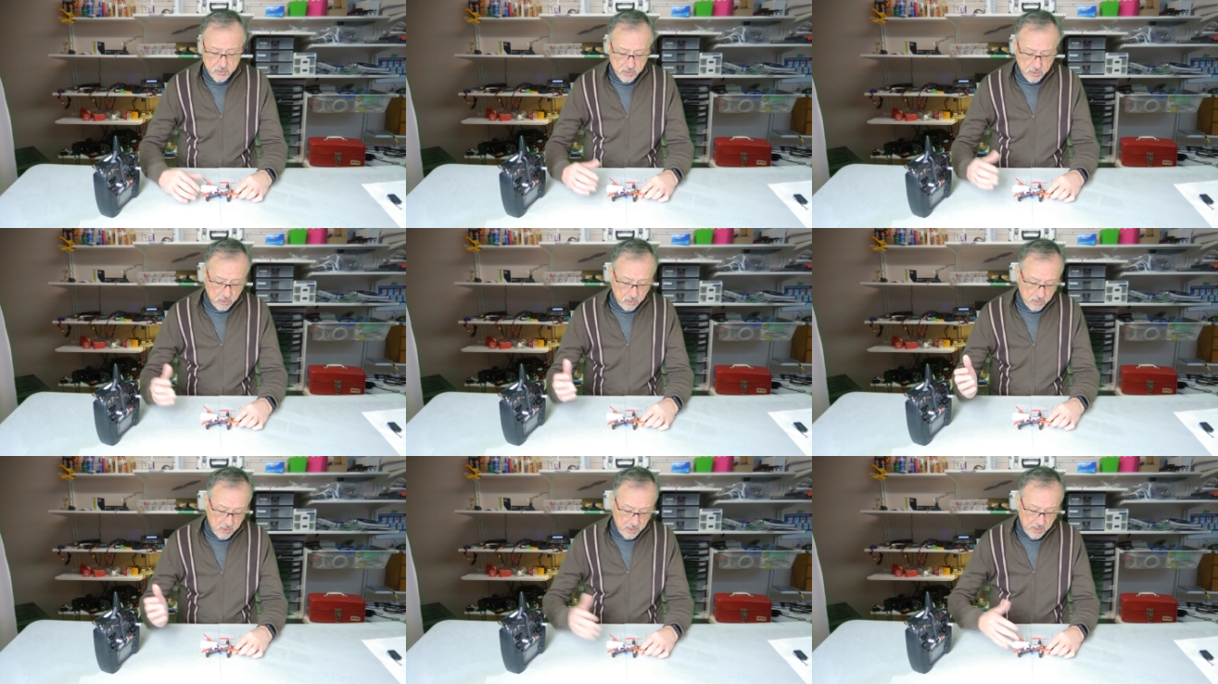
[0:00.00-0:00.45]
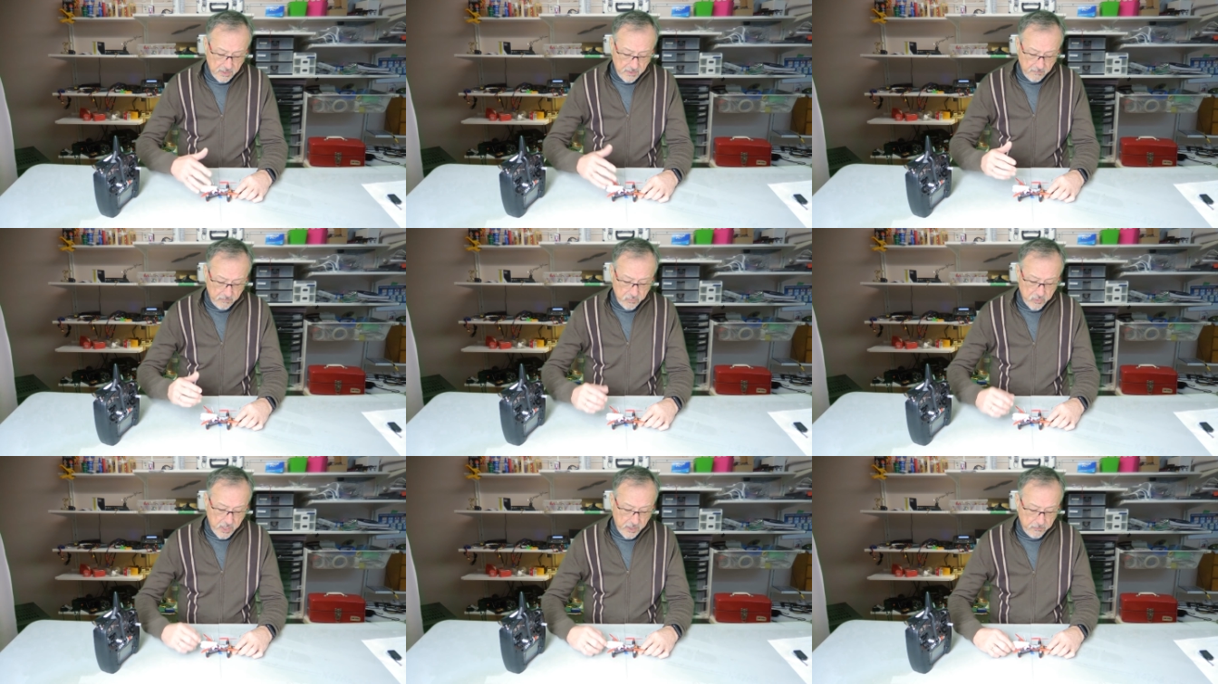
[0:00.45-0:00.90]
So
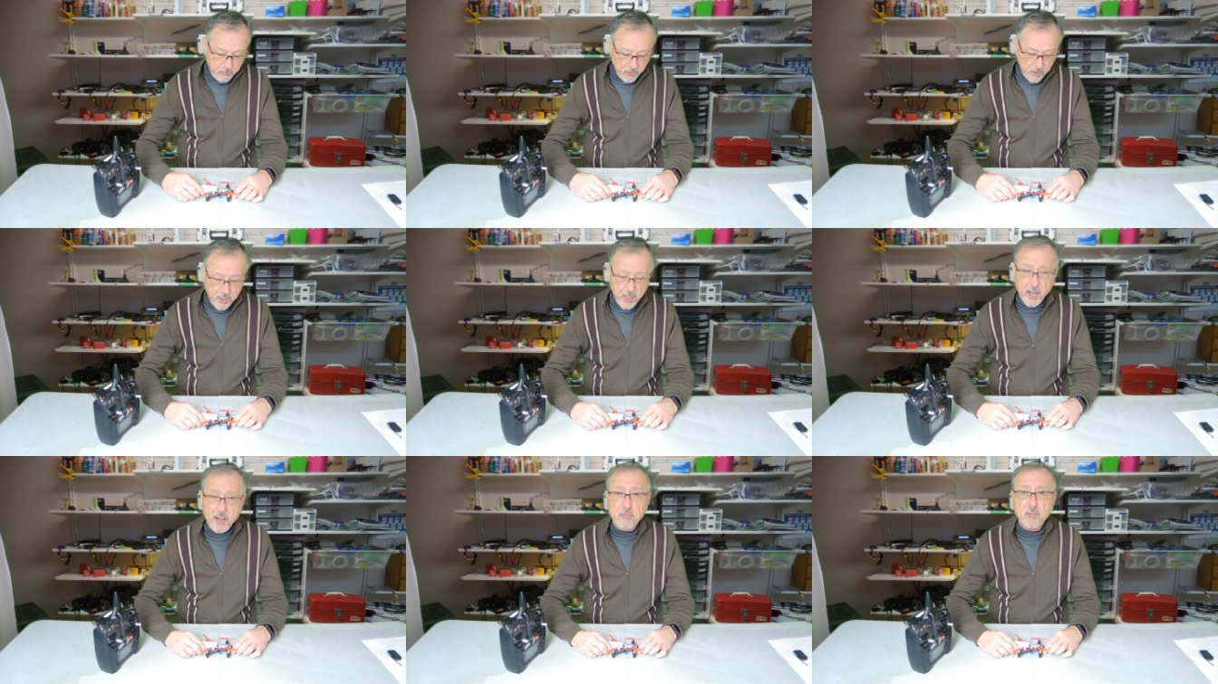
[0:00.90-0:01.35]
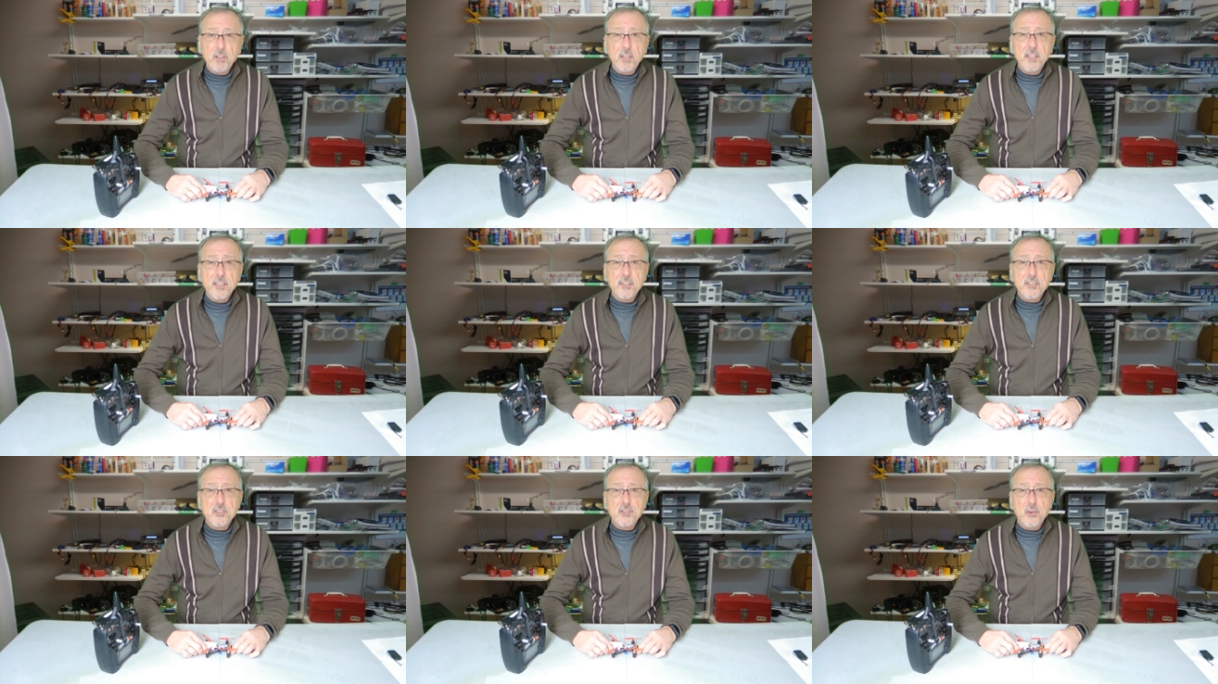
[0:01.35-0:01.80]
definitely I
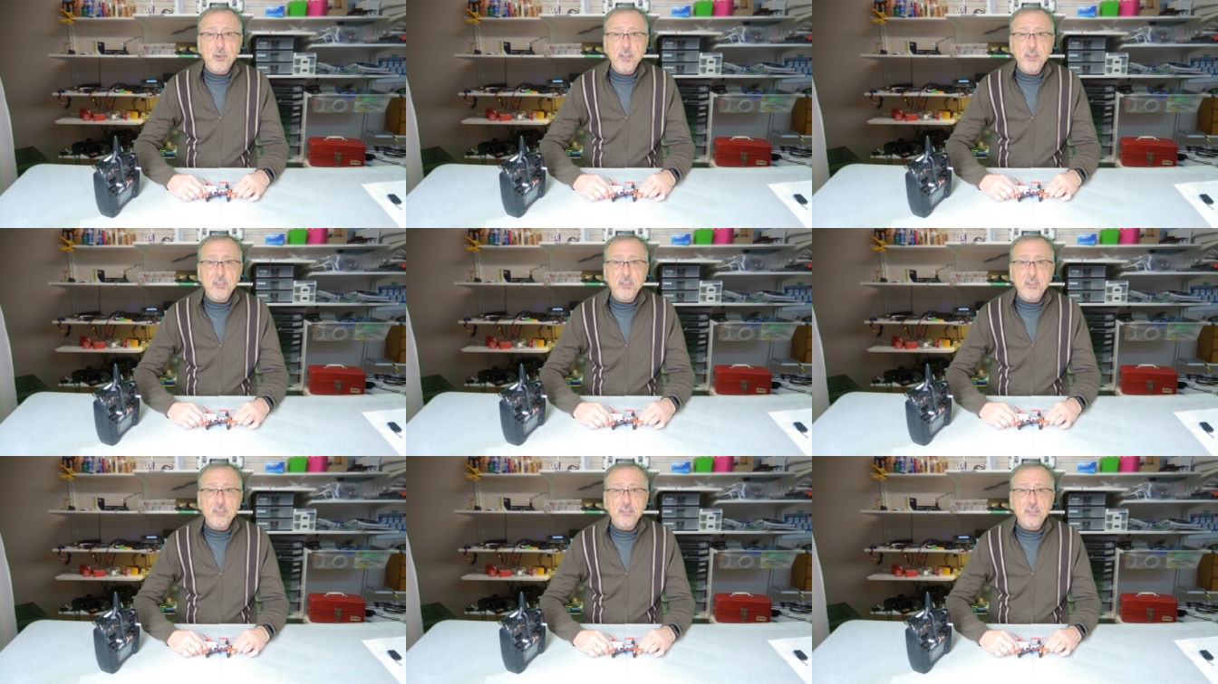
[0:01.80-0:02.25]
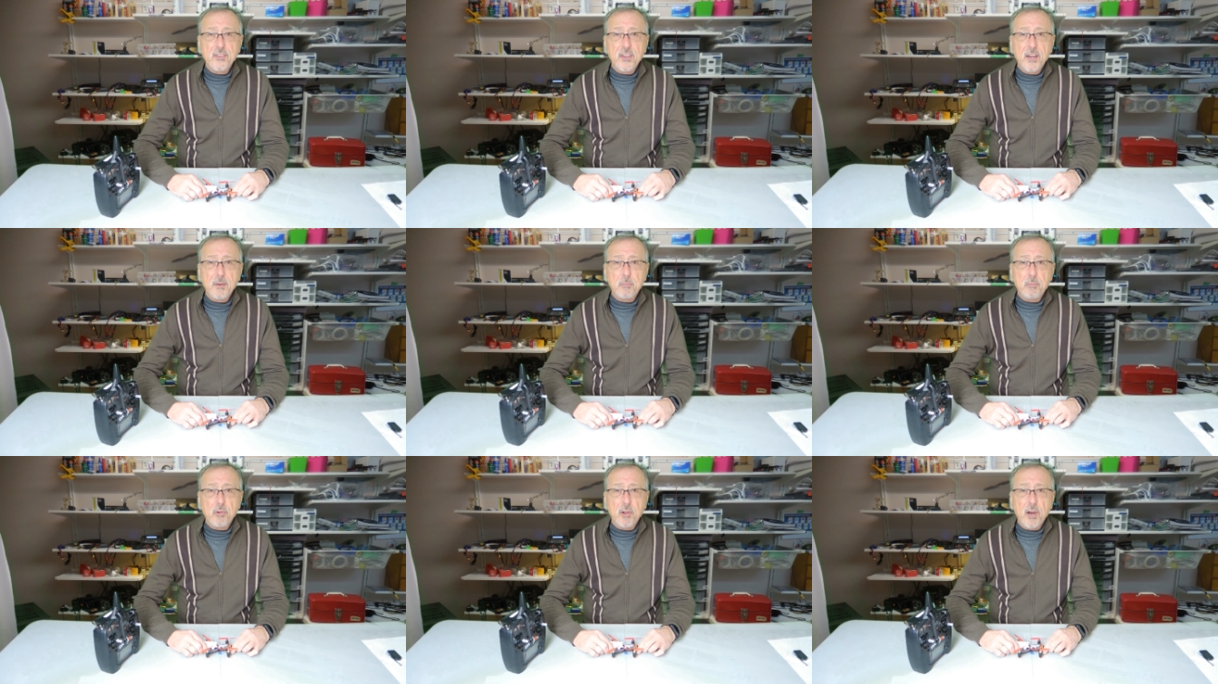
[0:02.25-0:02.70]
really enjoyed this
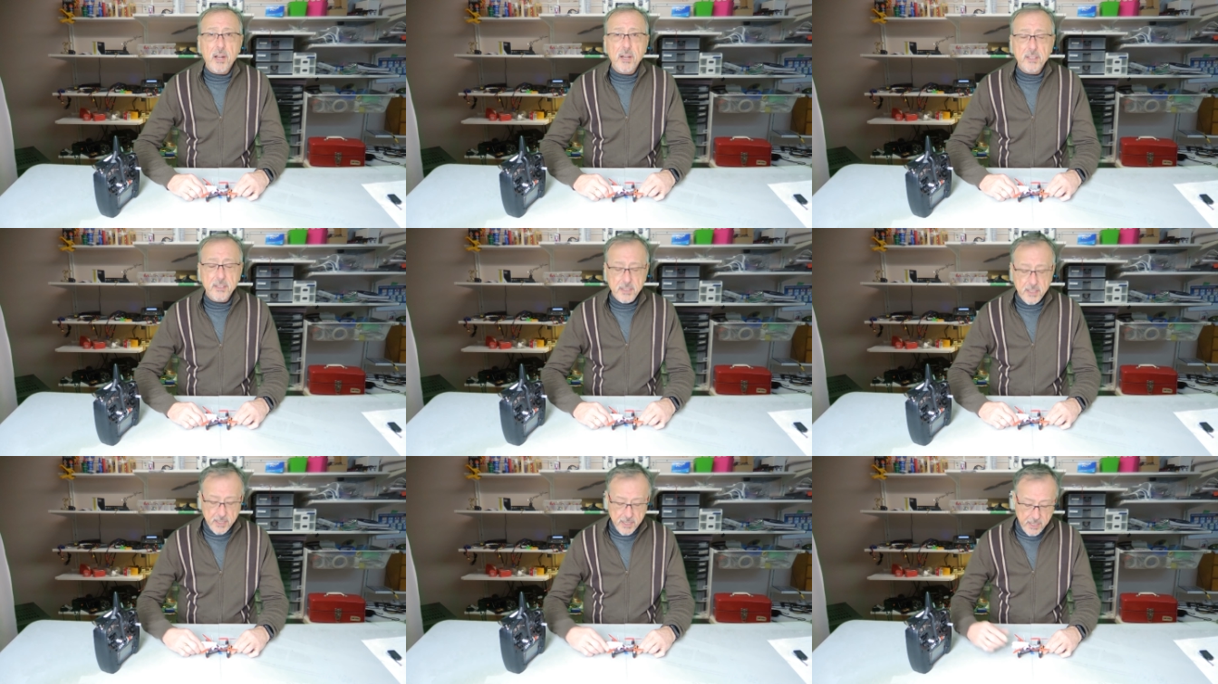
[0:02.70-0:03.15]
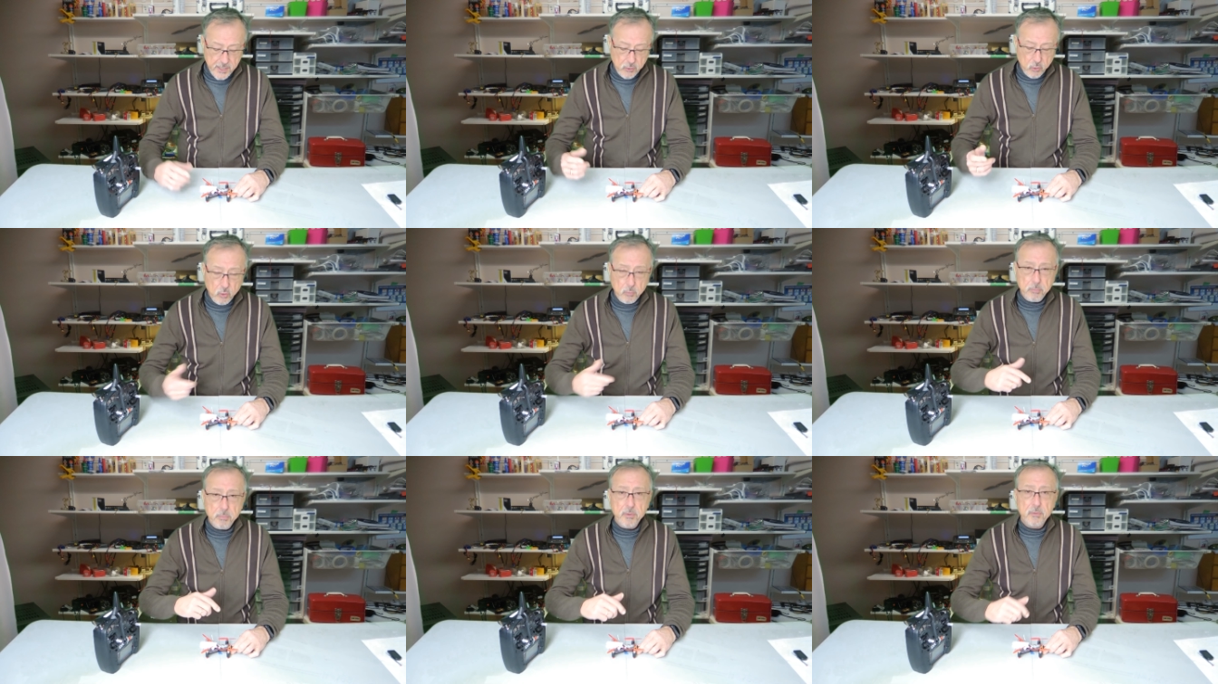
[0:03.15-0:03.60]
product, and I
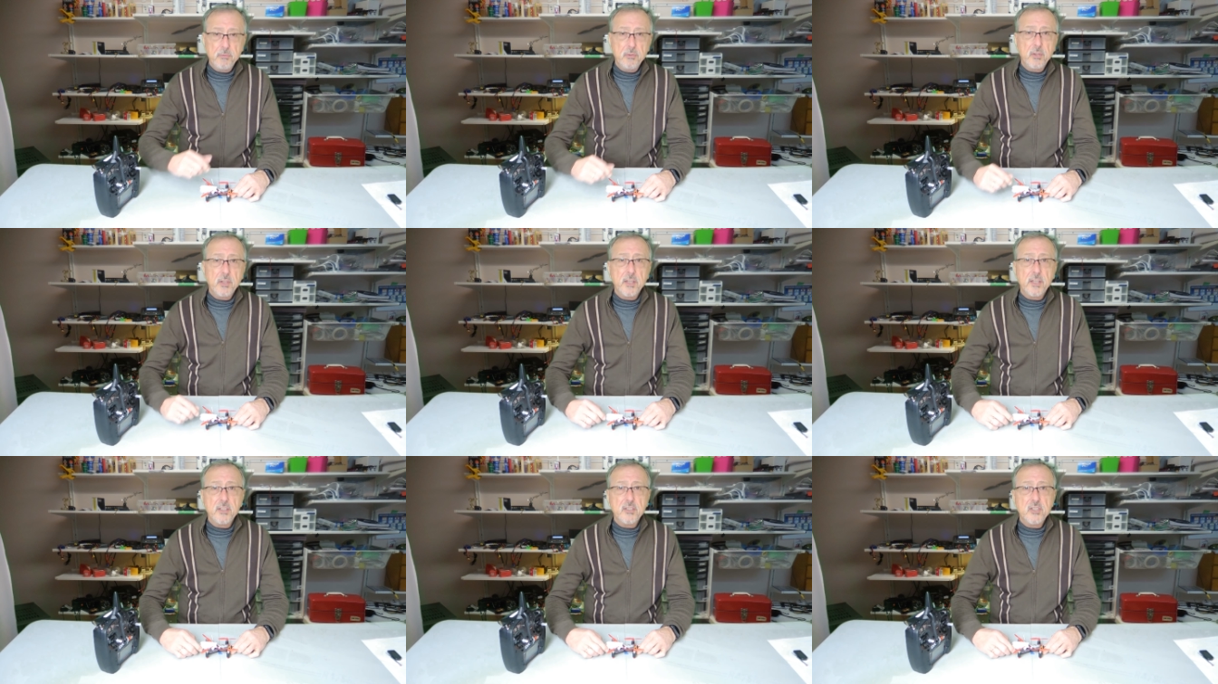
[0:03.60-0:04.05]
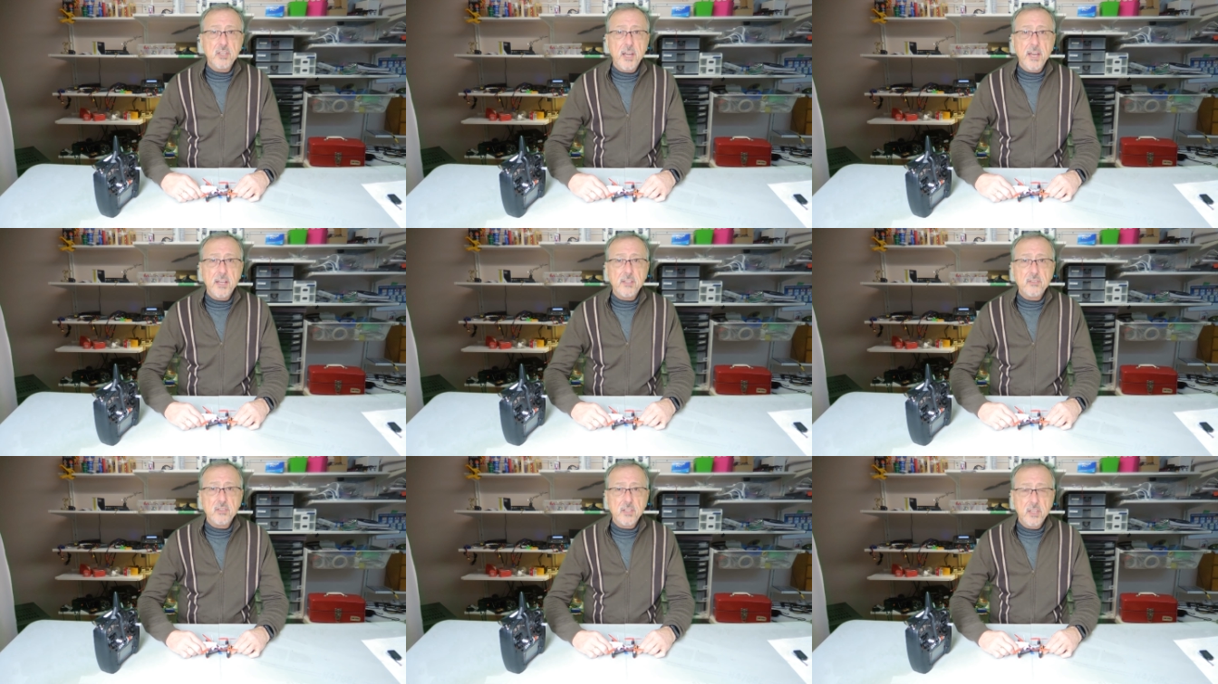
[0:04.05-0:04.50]
hope if you get a
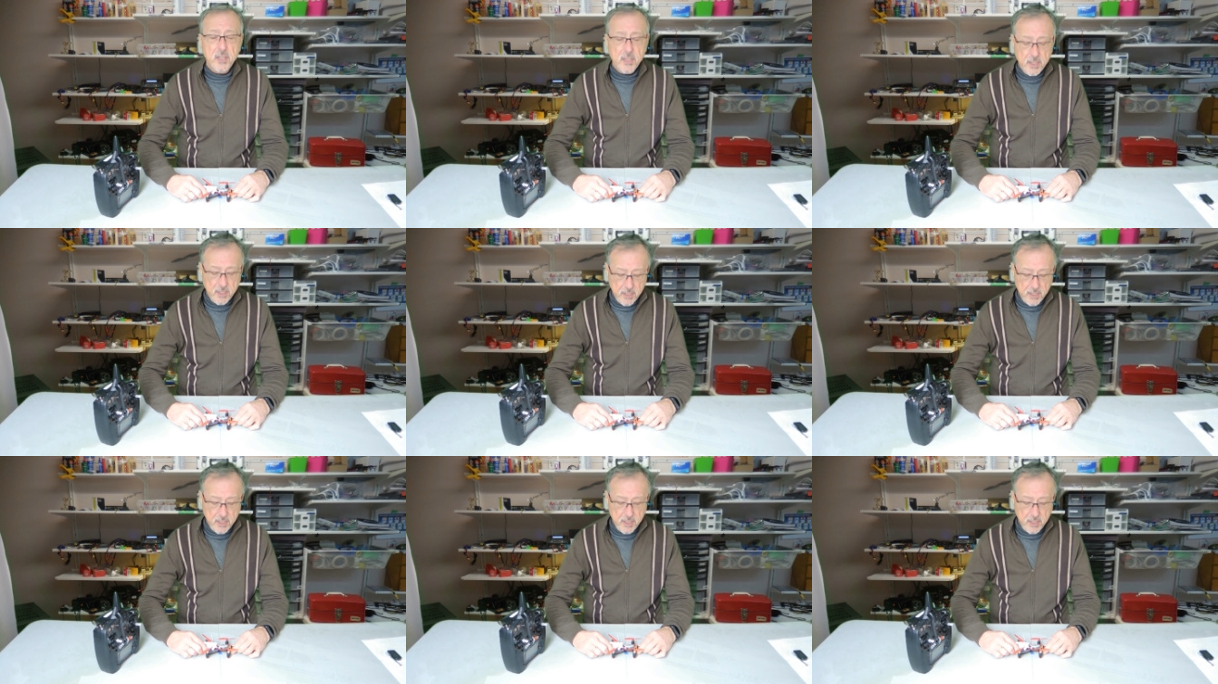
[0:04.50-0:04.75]
chance,